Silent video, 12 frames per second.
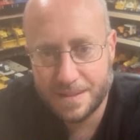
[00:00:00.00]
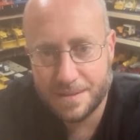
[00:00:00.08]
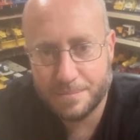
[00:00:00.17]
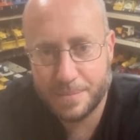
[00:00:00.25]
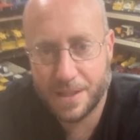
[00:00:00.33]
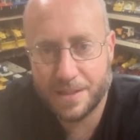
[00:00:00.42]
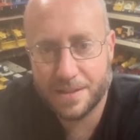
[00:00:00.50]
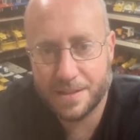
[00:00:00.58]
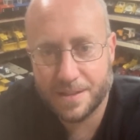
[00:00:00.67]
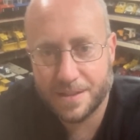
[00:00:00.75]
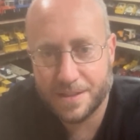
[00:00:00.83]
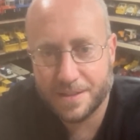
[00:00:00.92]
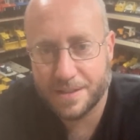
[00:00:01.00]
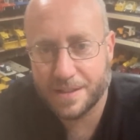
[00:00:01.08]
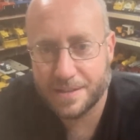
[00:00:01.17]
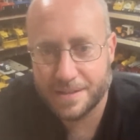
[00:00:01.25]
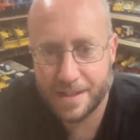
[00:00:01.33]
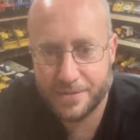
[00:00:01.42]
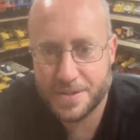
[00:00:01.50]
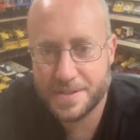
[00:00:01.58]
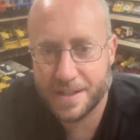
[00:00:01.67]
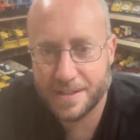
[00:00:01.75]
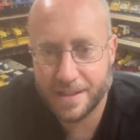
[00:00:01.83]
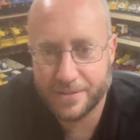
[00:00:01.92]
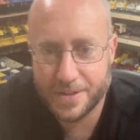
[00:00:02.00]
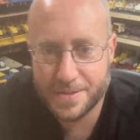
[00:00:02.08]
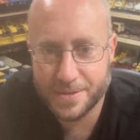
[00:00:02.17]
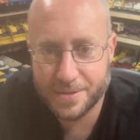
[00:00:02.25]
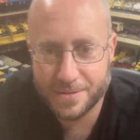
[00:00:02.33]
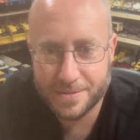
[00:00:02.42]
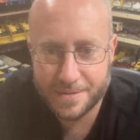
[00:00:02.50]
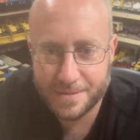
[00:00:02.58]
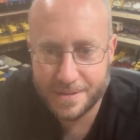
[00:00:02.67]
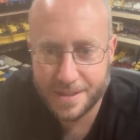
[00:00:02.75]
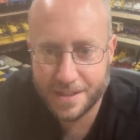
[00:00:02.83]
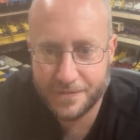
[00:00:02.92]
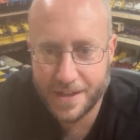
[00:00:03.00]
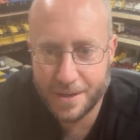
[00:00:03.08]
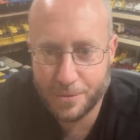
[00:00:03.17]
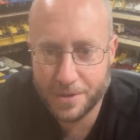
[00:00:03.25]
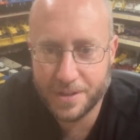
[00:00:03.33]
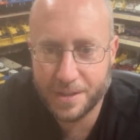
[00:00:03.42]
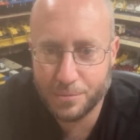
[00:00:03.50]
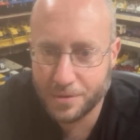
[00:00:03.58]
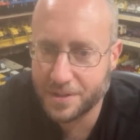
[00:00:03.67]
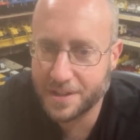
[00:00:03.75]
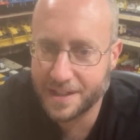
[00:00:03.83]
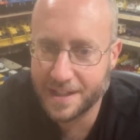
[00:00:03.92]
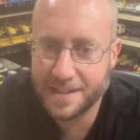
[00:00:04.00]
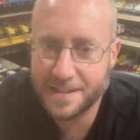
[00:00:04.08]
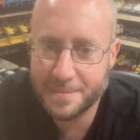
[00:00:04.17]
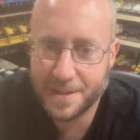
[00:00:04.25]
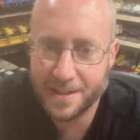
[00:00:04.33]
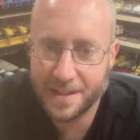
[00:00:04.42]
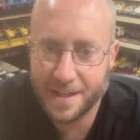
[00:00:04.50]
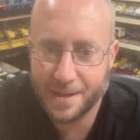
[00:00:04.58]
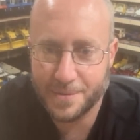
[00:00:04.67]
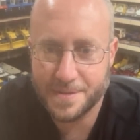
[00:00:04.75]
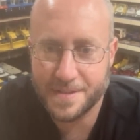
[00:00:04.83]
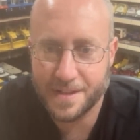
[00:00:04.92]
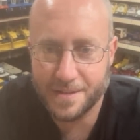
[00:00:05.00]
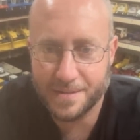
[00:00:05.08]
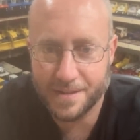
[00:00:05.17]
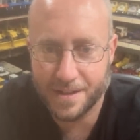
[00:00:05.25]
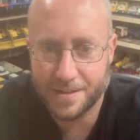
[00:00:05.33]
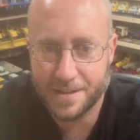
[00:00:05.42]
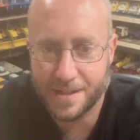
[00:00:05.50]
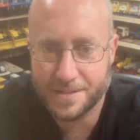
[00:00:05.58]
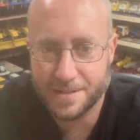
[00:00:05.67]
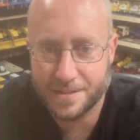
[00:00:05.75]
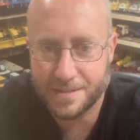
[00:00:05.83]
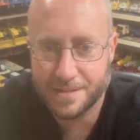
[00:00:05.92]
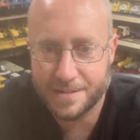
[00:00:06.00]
But never say never. So if I really, really needed the money, I would sell the collection.